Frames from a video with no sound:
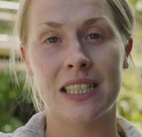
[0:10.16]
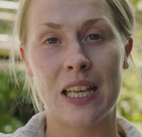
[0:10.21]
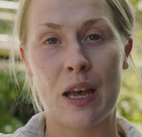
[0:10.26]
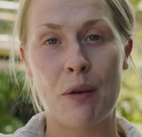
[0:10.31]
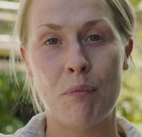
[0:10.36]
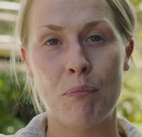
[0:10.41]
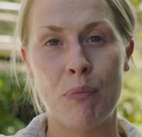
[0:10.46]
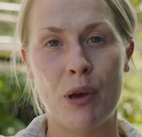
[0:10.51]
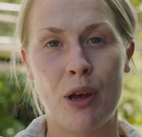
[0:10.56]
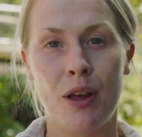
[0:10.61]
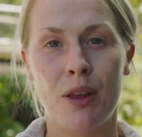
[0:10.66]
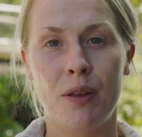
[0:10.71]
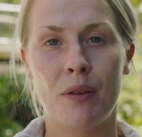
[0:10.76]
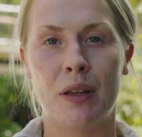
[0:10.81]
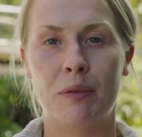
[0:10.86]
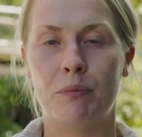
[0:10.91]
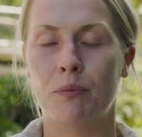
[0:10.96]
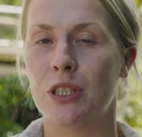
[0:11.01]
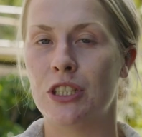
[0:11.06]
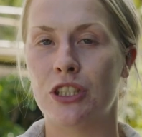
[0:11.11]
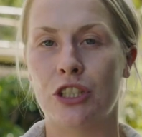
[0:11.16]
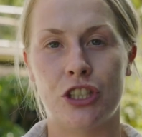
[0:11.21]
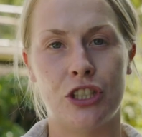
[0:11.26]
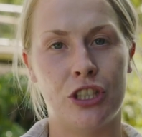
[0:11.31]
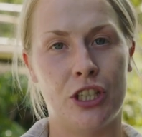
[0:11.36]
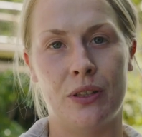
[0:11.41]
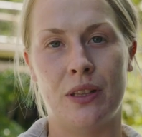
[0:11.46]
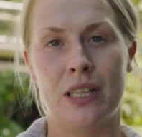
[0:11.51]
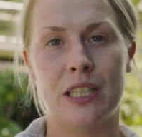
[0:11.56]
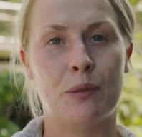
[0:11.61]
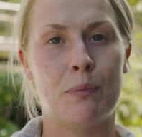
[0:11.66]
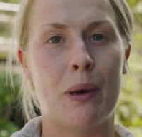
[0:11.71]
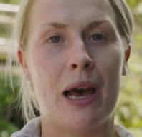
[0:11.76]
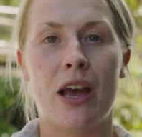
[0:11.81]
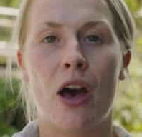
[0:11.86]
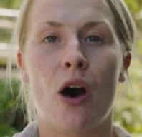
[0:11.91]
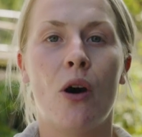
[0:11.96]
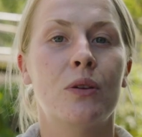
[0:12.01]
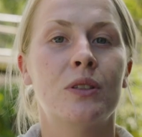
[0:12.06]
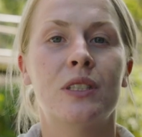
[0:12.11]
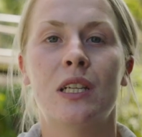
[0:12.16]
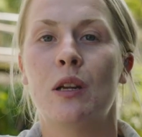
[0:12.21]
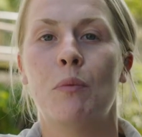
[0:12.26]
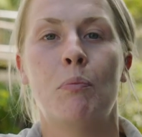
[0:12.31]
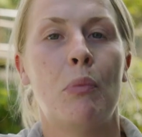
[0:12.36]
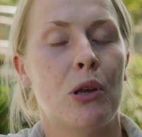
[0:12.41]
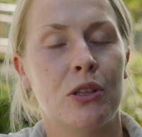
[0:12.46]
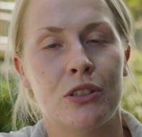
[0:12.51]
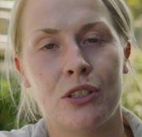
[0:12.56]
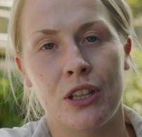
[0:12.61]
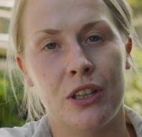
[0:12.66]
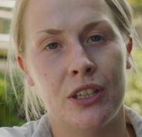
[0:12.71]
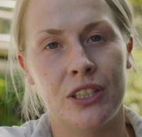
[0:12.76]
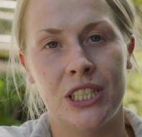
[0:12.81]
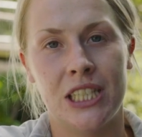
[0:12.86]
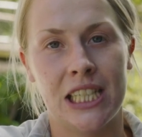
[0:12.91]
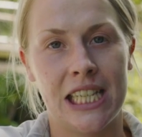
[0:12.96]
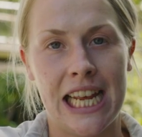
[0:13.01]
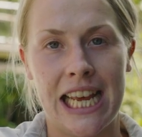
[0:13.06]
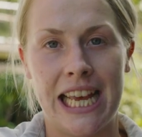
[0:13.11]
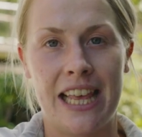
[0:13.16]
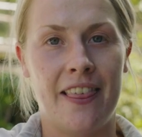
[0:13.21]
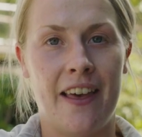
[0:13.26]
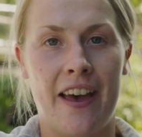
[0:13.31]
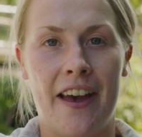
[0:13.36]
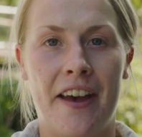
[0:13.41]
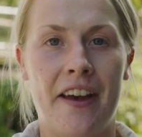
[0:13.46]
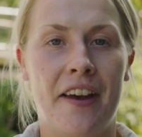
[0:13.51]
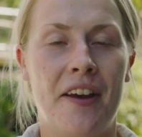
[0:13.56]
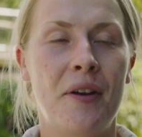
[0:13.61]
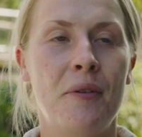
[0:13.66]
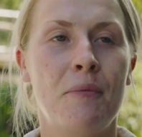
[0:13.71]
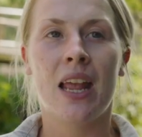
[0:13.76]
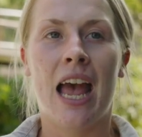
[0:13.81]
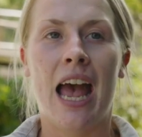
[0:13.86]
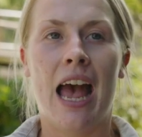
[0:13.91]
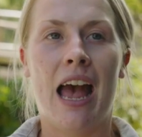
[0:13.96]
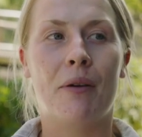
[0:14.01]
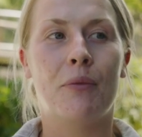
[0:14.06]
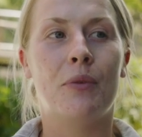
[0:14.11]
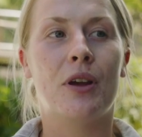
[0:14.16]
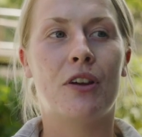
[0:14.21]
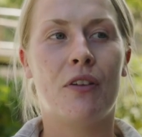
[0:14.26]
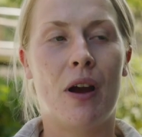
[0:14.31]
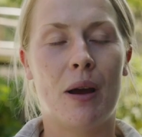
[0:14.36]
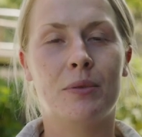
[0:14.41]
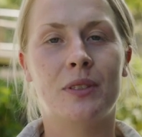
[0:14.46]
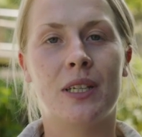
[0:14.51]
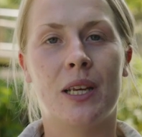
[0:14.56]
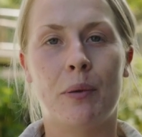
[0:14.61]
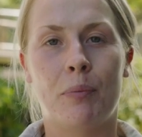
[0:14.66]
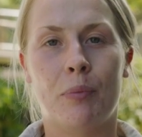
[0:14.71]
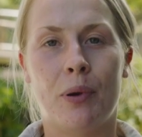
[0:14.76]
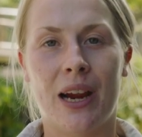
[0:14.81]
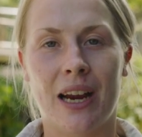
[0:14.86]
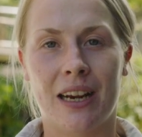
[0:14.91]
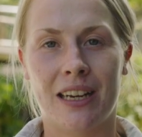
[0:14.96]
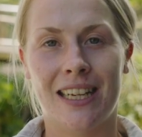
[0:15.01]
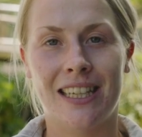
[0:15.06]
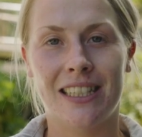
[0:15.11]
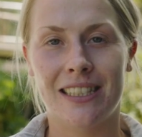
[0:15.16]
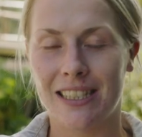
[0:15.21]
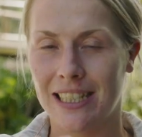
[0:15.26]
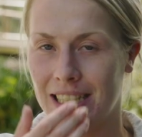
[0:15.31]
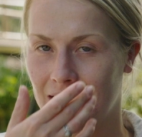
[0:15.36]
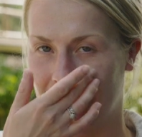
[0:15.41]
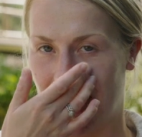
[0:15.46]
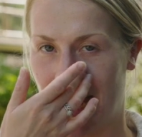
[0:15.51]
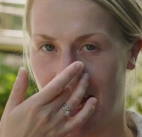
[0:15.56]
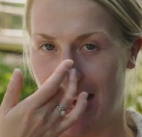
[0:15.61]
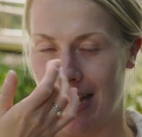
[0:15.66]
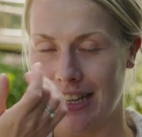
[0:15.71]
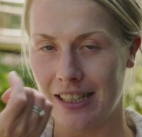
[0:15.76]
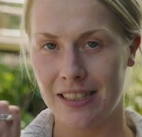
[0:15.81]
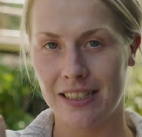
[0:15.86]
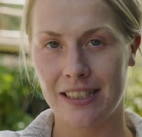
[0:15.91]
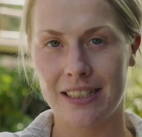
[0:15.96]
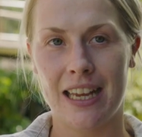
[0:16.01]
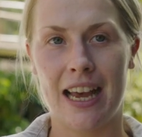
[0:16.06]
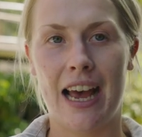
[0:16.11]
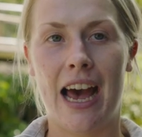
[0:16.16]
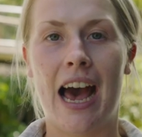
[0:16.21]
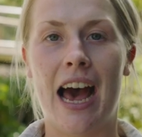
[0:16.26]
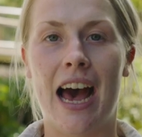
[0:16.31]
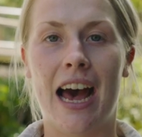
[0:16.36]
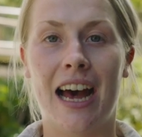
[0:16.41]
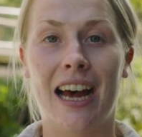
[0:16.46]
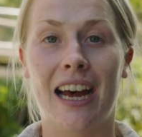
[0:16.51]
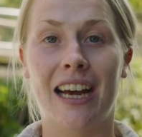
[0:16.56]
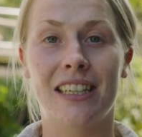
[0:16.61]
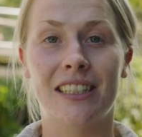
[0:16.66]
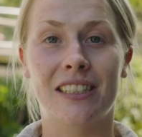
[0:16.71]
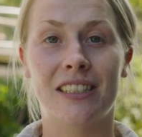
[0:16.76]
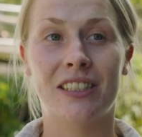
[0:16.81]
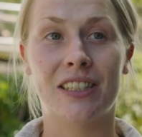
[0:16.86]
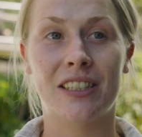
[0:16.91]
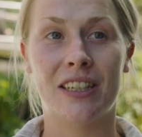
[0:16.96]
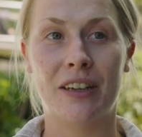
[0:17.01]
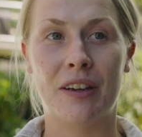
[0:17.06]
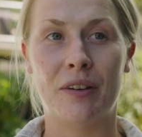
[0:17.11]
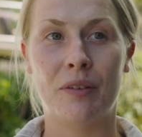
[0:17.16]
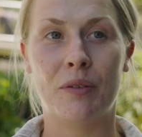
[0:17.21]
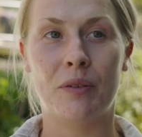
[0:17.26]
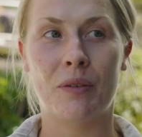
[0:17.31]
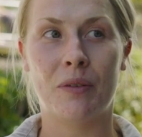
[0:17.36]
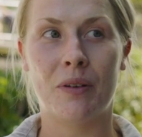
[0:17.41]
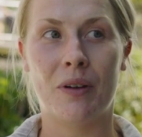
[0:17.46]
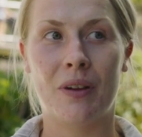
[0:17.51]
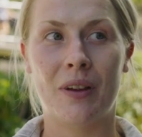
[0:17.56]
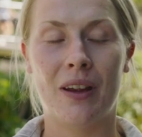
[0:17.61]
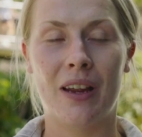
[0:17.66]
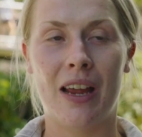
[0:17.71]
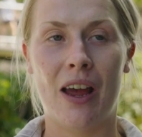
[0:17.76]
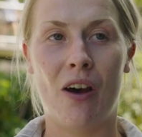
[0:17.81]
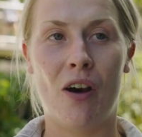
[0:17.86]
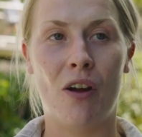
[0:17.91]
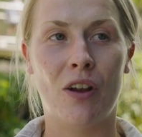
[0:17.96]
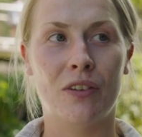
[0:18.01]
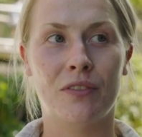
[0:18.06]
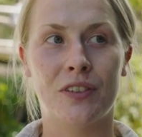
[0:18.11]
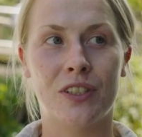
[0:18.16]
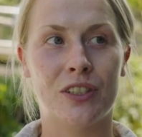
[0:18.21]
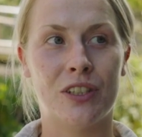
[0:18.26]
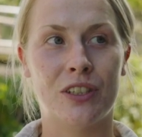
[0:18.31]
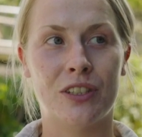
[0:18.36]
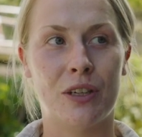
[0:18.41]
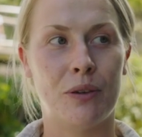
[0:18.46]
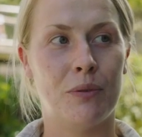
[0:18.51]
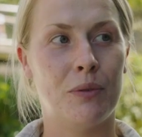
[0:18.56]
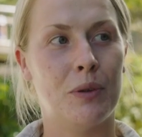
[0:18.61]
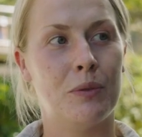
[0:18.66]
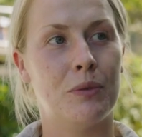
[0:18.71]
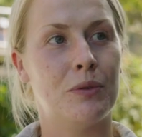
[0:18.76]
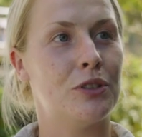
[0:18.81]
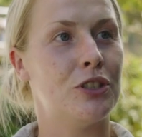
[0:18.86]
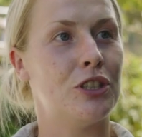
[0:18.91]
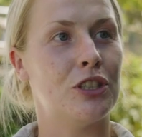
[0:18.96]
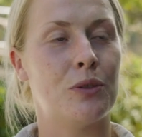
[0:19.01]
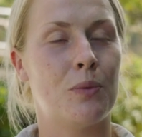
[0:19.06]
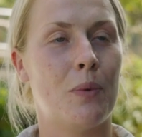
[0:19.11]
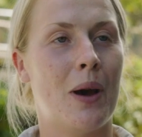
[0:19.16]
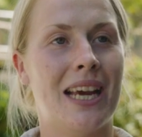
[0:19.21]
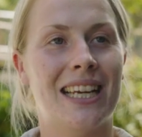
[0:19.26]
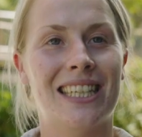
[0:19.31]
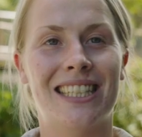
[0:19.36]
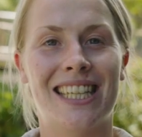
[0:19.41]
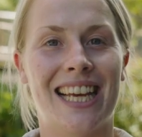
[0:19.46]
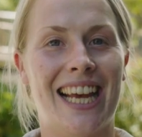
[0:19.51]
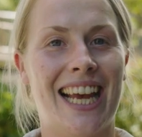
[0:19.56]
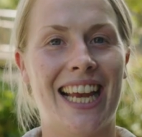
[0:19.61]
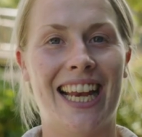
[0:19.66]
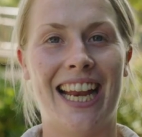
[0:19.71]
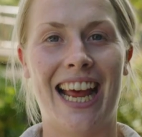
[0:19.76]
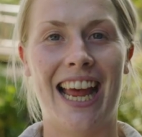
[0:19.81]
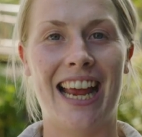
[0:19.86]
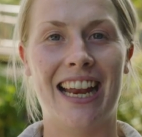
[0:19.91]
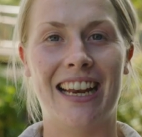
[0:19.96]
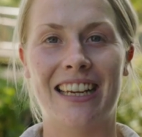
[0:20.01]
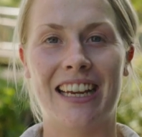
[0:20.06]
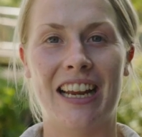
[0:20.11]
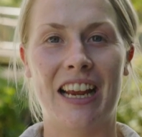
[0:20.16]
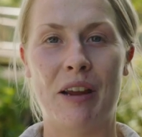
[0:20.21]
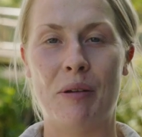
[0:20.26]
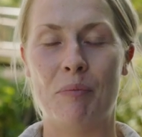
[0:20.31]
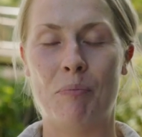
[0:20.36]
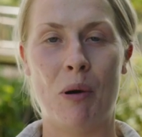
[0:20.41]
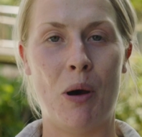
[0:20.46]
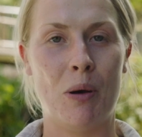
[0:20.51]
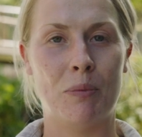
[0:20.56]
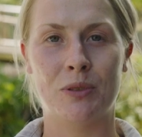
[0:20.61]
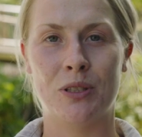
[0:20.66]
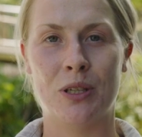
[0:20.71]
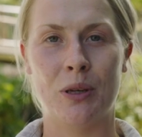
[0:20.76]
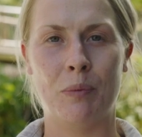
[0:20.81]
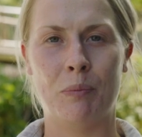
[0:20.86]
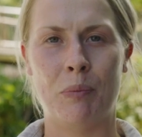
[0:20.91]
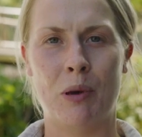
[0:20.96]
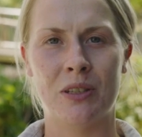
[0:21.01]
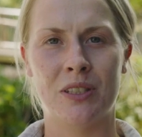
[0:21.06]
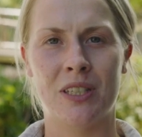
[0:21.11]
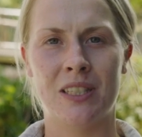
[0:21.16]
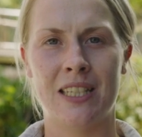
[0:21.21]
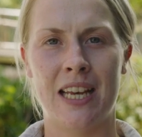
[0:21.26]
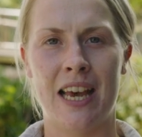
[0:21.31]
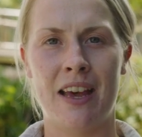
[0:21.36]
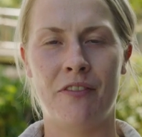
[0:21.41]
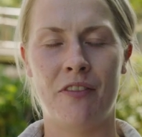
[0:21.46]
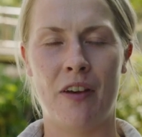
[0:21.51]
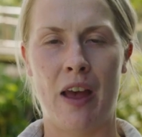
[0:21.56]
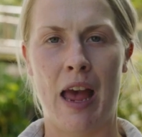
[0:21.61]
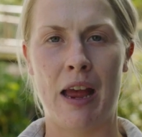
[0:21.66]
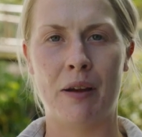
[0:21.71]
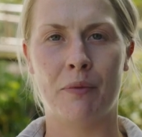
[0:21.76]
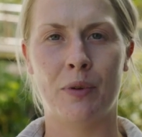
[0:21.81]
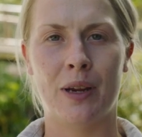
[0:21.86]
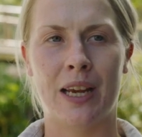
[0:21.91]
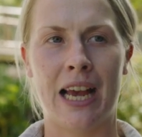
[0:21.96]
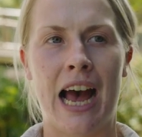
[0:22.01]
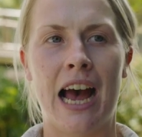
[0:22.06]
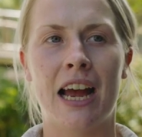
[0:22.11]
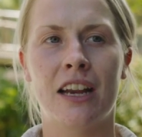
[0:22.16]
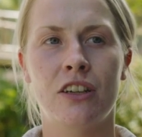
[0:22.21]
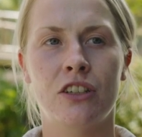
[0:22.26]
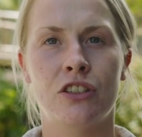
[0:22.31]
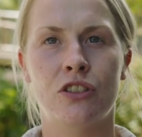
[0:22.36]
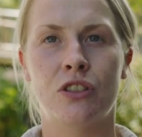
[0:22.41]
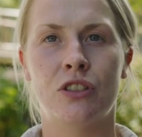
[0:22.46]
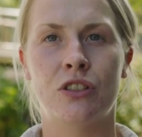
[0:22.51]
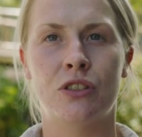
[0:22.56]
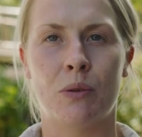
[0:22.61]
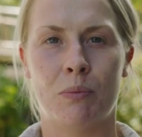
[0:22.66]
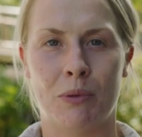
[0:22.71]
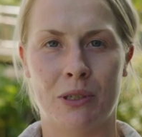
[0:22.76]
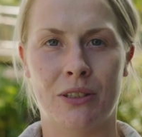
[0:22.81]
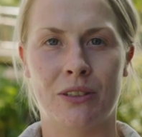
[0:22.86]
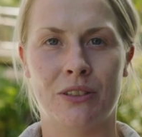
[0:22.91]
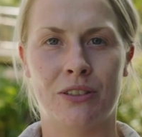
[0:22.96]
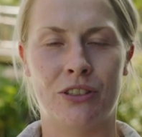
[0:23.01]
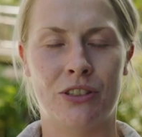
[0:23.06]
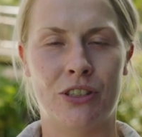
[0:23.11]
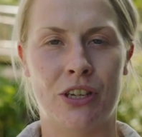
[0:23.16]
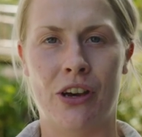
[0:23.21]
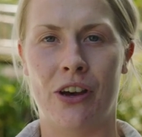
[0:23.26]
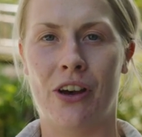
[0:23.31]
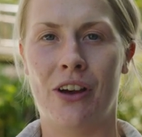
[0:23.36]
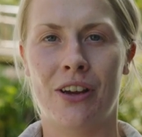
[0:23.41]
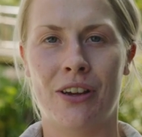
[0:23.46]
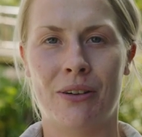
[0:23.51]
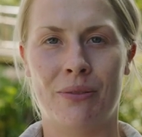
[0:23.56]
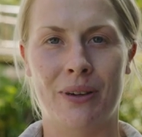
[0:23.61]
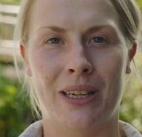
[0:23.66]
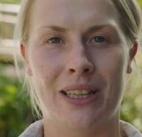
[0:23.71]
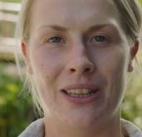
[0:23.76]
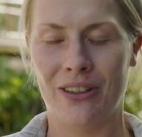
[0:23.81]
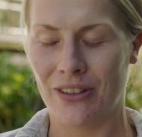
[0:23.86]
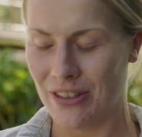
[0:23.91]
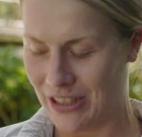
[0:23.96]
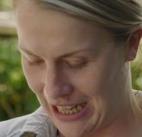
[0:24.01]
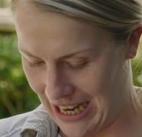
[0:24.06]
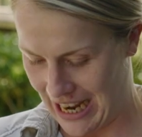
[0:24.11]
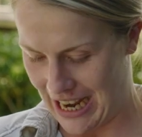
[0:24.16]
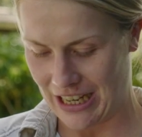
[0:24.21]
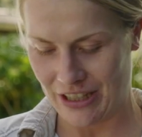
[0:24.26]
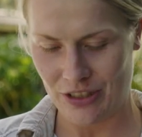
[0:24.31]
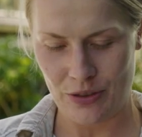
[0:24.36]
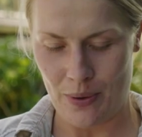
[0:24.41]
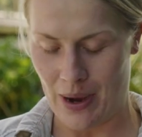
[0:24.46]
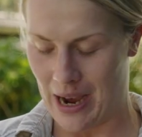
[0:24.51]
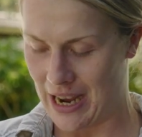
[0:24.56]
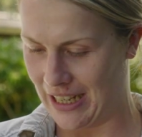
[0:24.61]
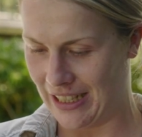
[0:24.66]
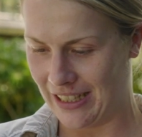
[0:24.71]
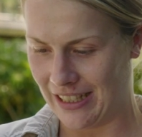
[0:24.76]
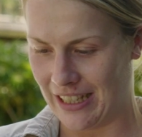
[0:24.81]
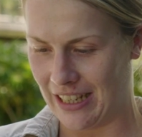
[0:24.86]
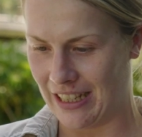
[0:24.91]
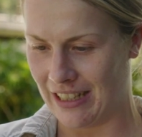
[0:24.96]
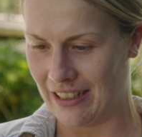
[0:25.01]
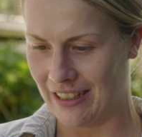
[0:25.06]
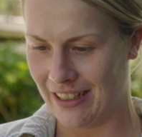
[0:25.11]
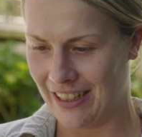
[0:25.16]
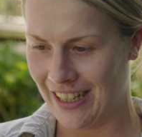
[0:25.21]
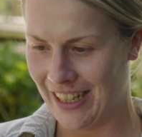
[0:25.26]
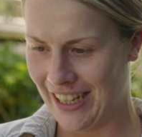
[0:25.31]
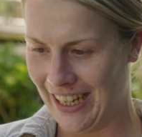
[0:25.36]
sample, and we just do this by holding a pottle underneath her. And we grabbed a pregnancy test, and all of a sudden we were just waiting and it popped up positive, and we kind of double took. We looked at it twice and